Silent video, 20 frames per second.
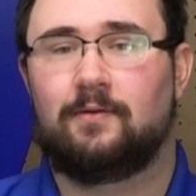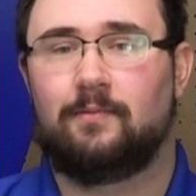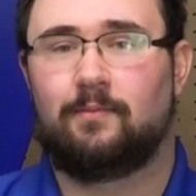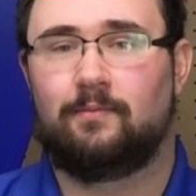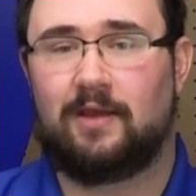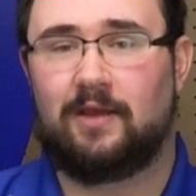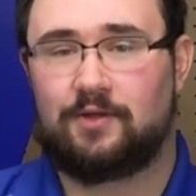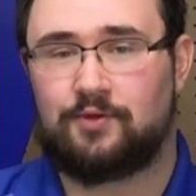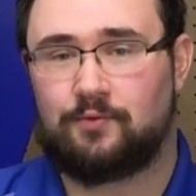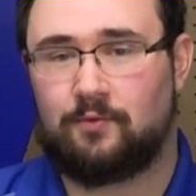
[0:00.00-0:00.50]

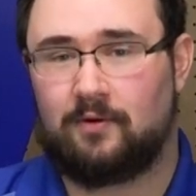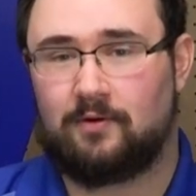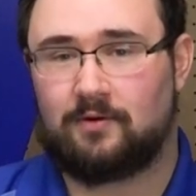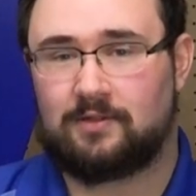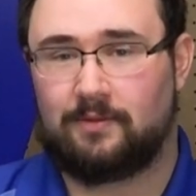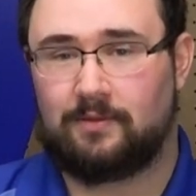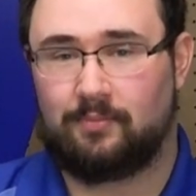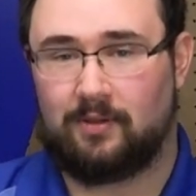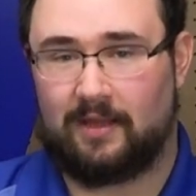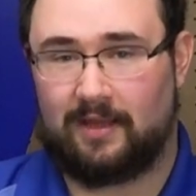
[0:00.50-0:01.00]
Make sure
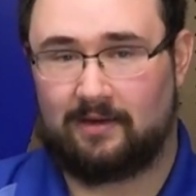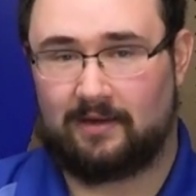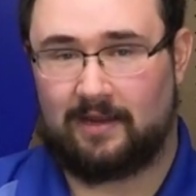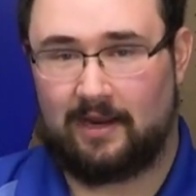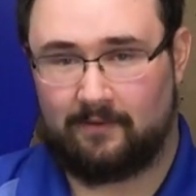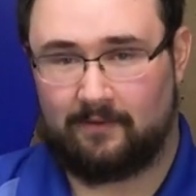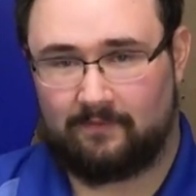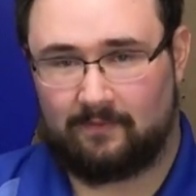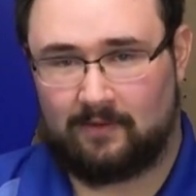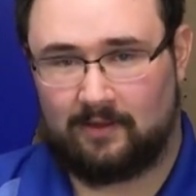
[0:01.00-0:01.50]
to plan
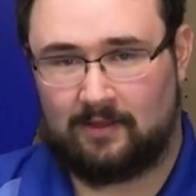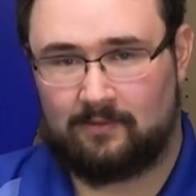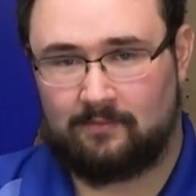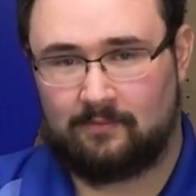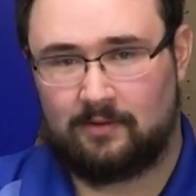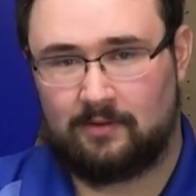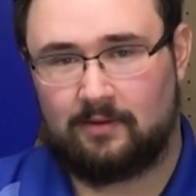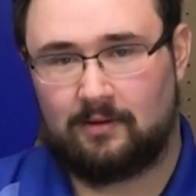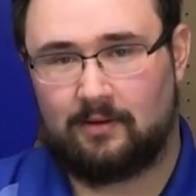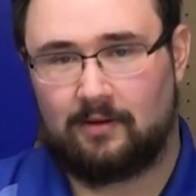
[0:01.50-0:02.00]
carefully,
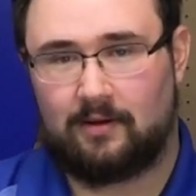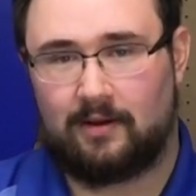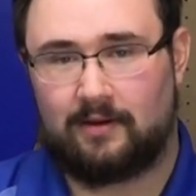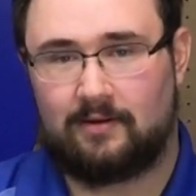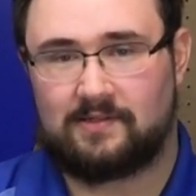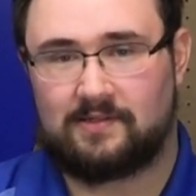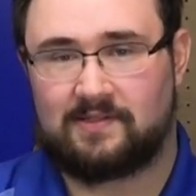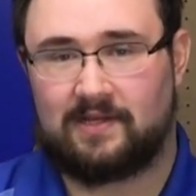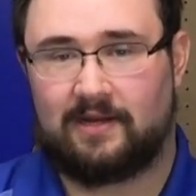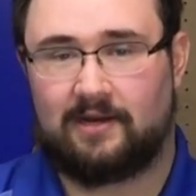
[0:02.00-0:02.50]

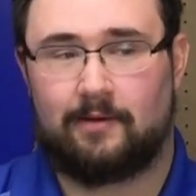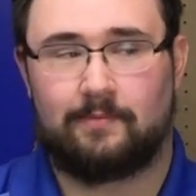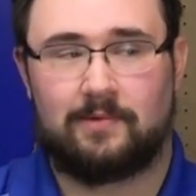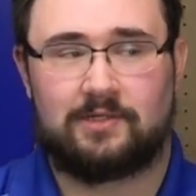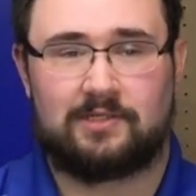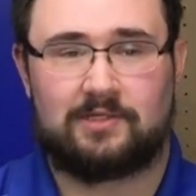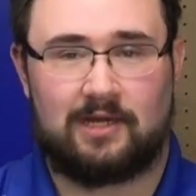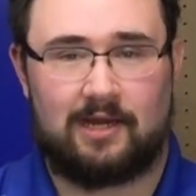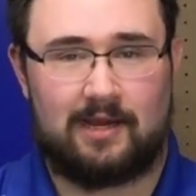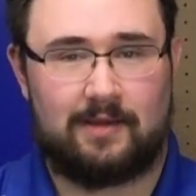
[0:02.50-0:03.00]
understand how
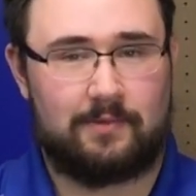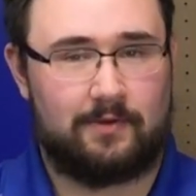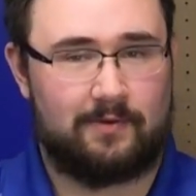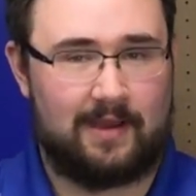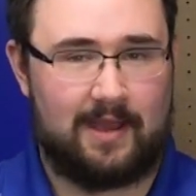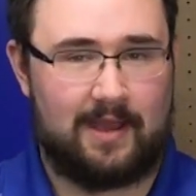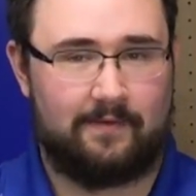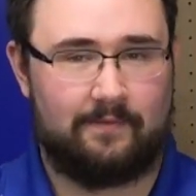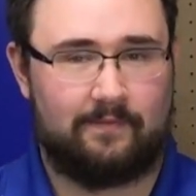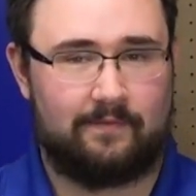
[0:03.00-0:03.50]
much time you
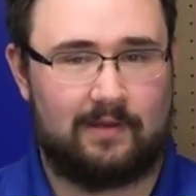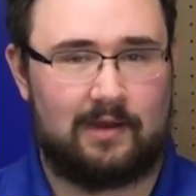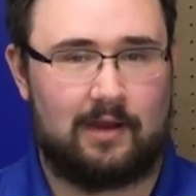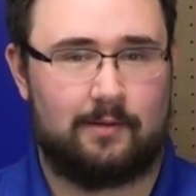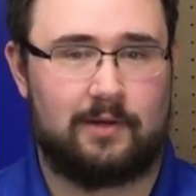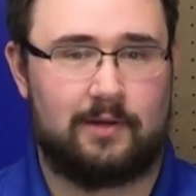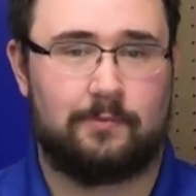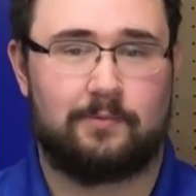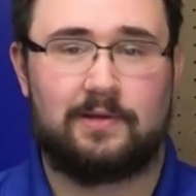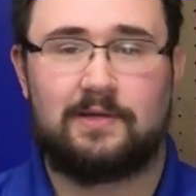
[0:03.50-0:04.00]
have and how
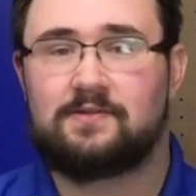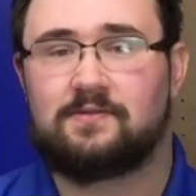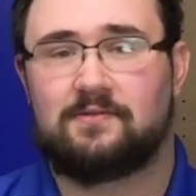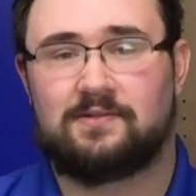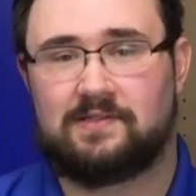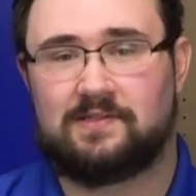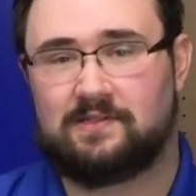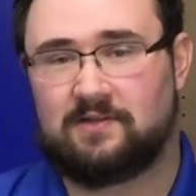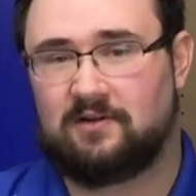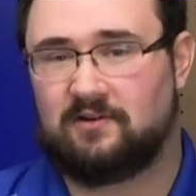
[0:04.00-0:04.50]
many
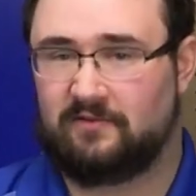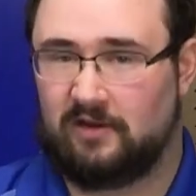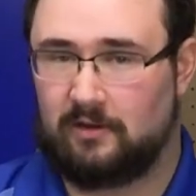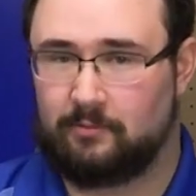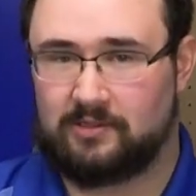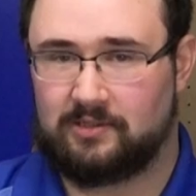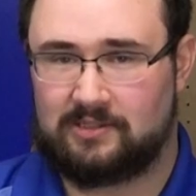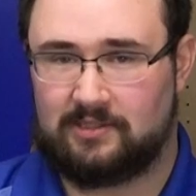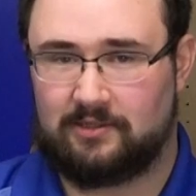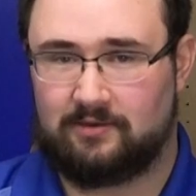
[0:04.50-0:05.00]
resources are
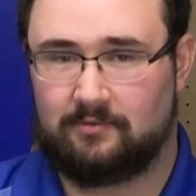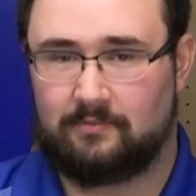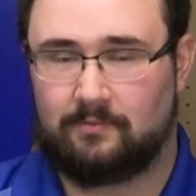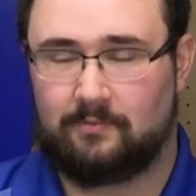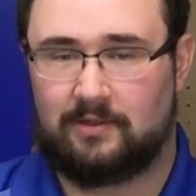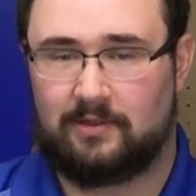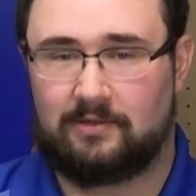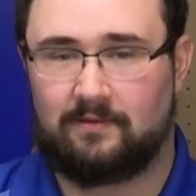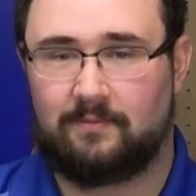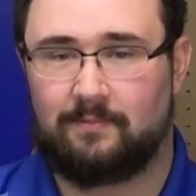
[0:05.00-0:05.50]
available to you
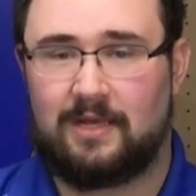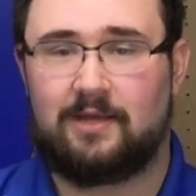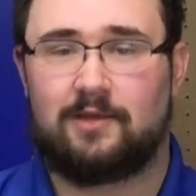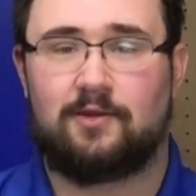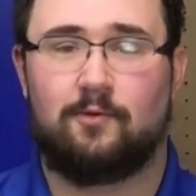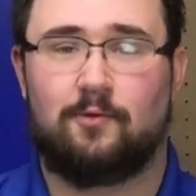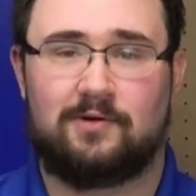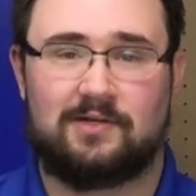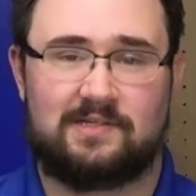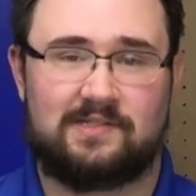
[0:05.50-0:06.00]
when you pick
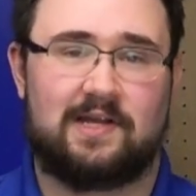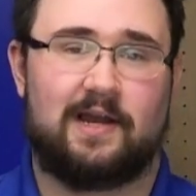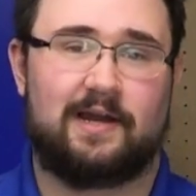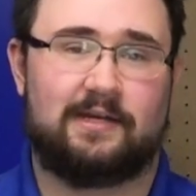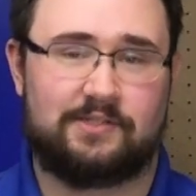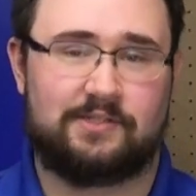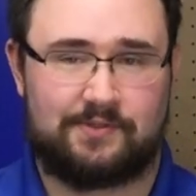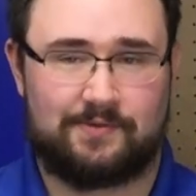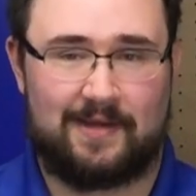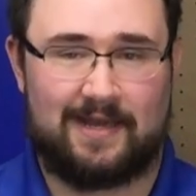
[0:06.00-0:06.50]
your
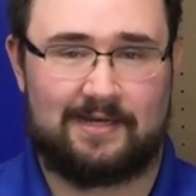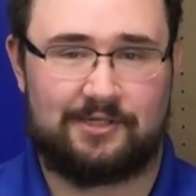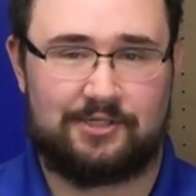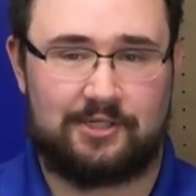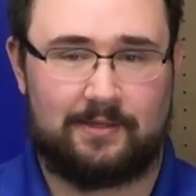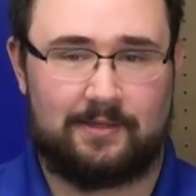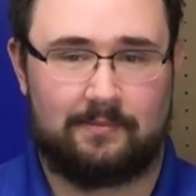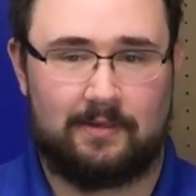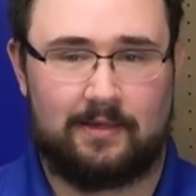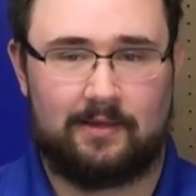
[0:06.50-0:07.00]
design
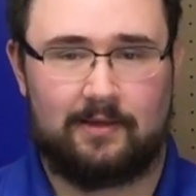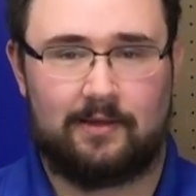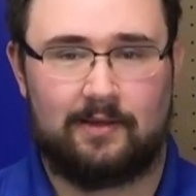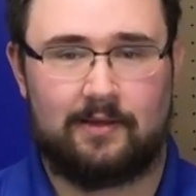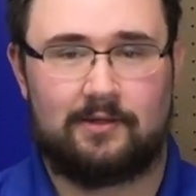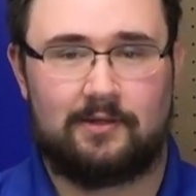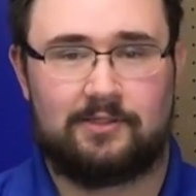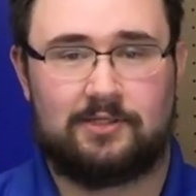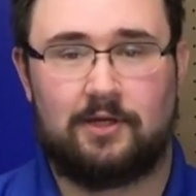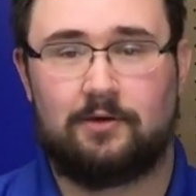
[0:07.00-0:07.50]
strategy.
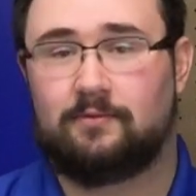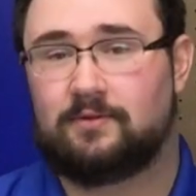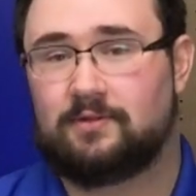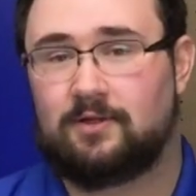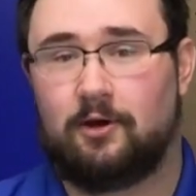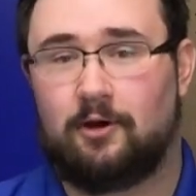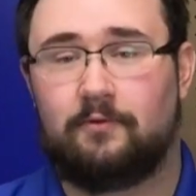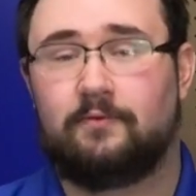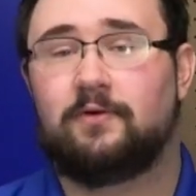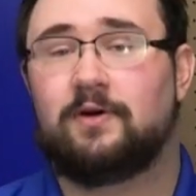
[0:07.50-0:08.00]

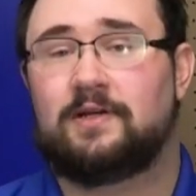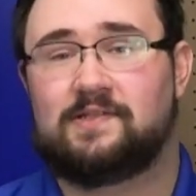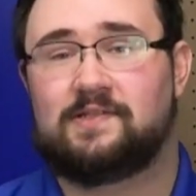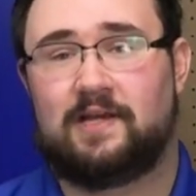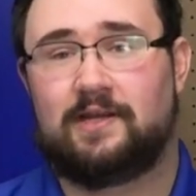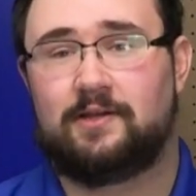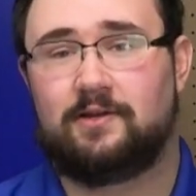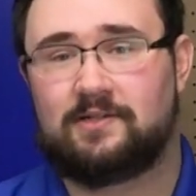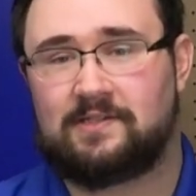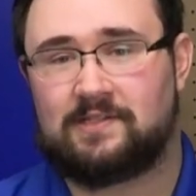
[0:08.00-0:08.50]
Don't
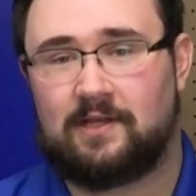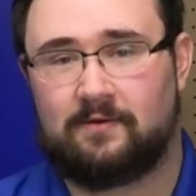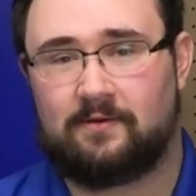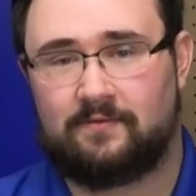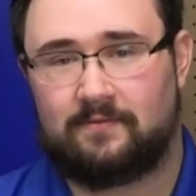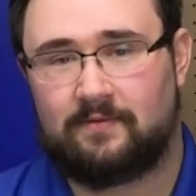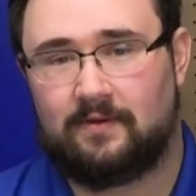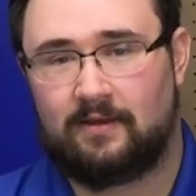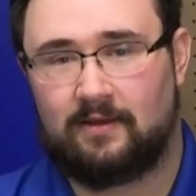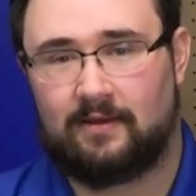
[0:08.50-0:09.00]
overextend yourself
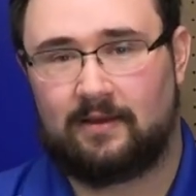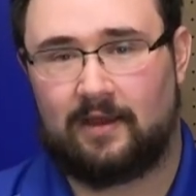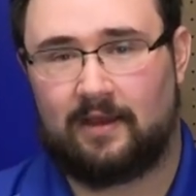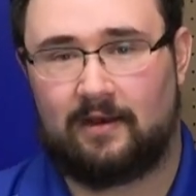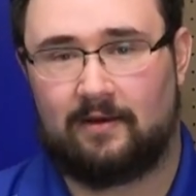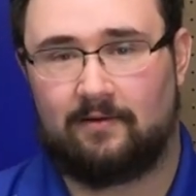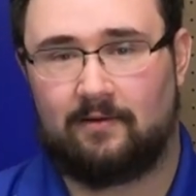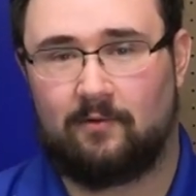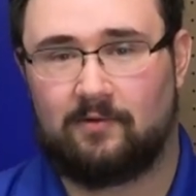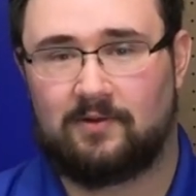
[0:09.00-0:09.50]

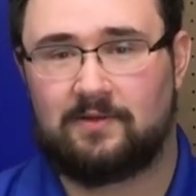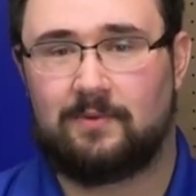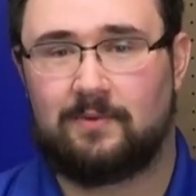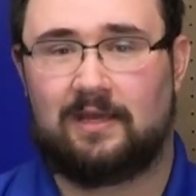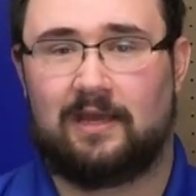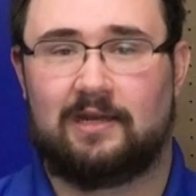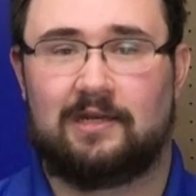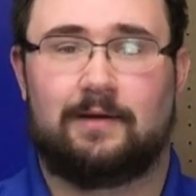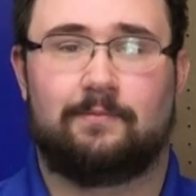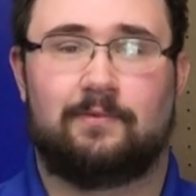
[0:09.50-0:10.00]
and
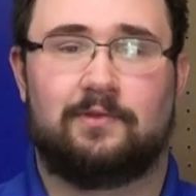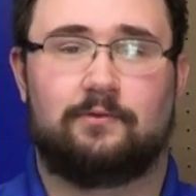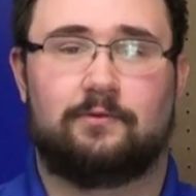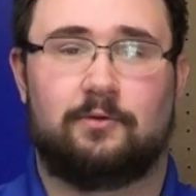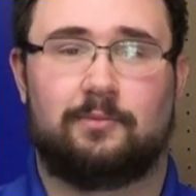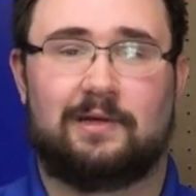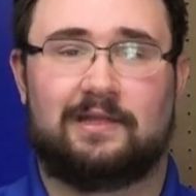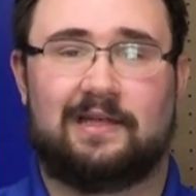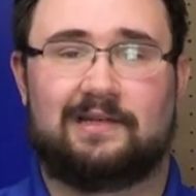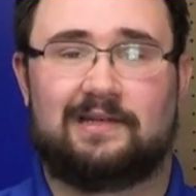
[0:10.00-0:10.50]
ultimately end up with a
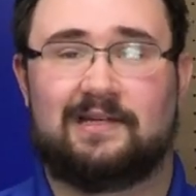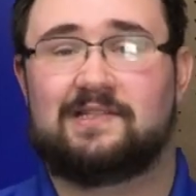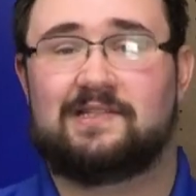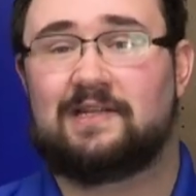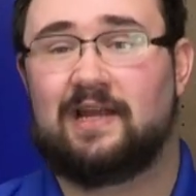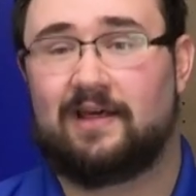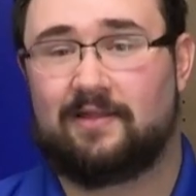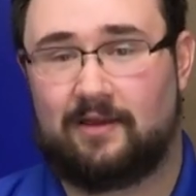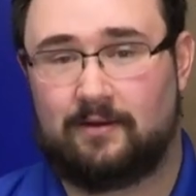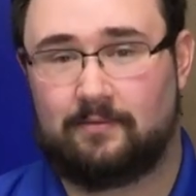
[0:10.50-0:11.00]
robot that does
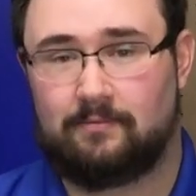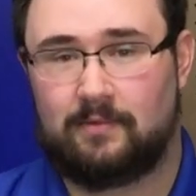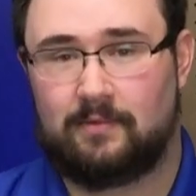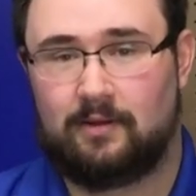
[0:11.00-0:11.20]
nothing.